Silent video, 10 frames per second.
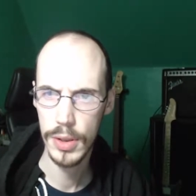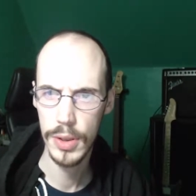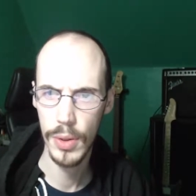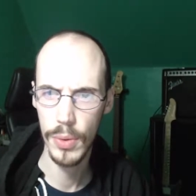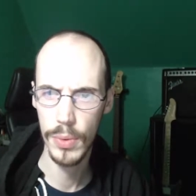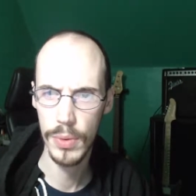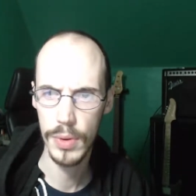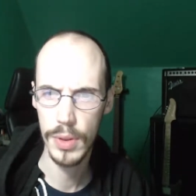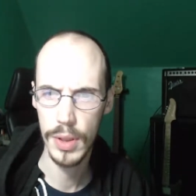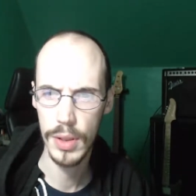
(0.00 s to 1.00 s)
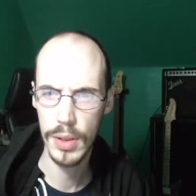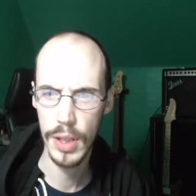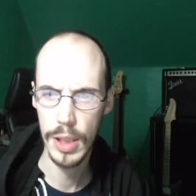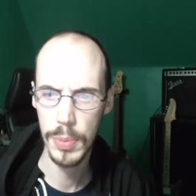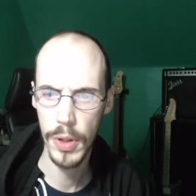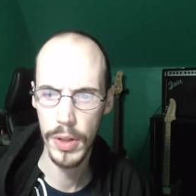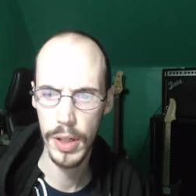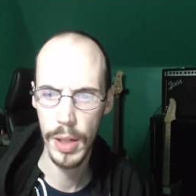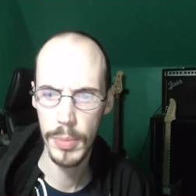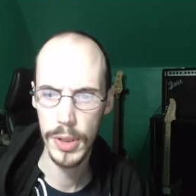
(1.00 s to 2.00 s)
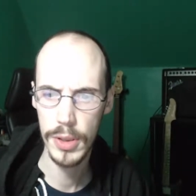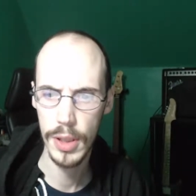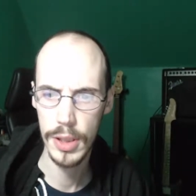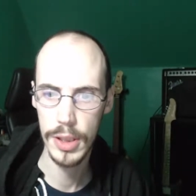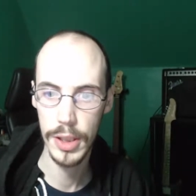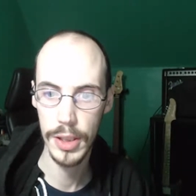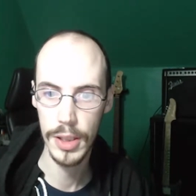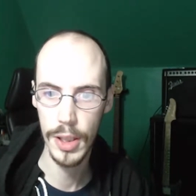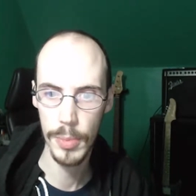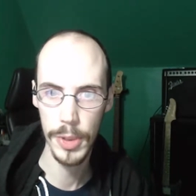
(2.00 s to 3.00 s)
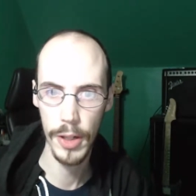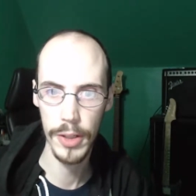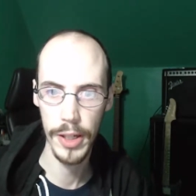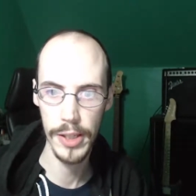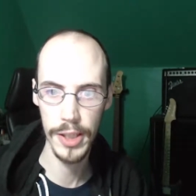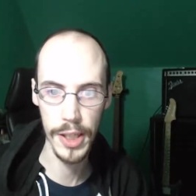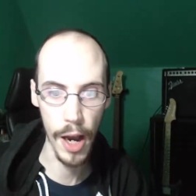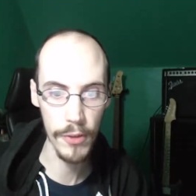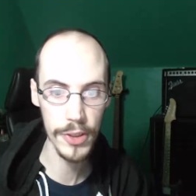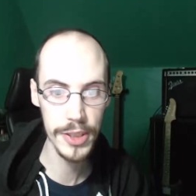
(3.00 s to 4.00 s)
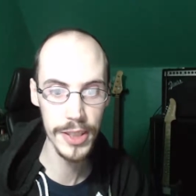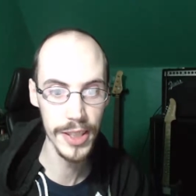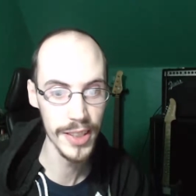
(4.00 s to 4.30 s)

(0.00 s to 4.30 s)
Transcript: So, that's part of the Nen Beast. And she's like, comes out like the covers.